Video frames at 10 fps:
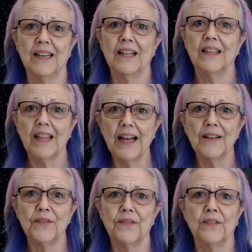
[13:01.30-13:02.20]

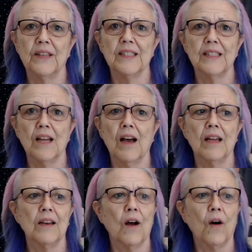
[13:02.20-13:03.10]
life is not
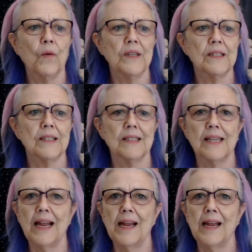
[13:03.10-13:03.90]
always the same,